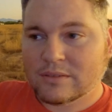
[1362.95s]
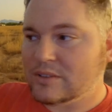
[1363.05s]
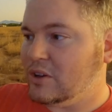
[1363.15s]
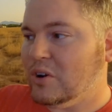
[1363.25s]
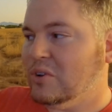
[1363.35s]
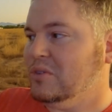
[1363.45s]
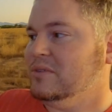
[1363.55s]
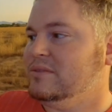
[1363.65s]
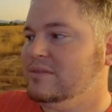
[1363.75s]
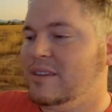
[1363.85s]
So,
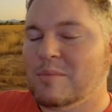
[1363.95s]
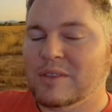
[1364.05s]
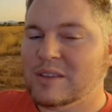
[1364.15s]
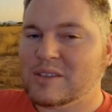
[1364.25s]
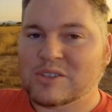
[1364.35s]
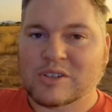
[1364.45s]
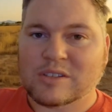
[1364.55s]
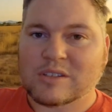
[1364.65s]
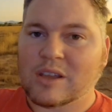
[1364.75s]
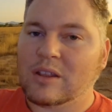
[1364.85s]
I mean, this is
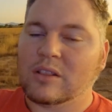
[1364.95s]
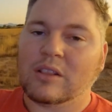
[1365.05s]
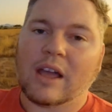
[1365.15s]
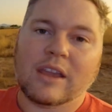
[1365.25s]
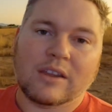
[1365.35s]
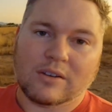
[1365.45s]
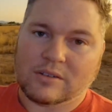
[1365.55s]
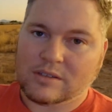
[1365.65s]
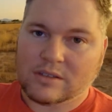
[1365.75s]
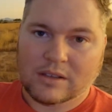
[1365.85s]
just a light
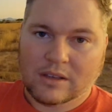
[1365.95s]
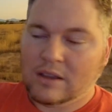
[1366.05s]
years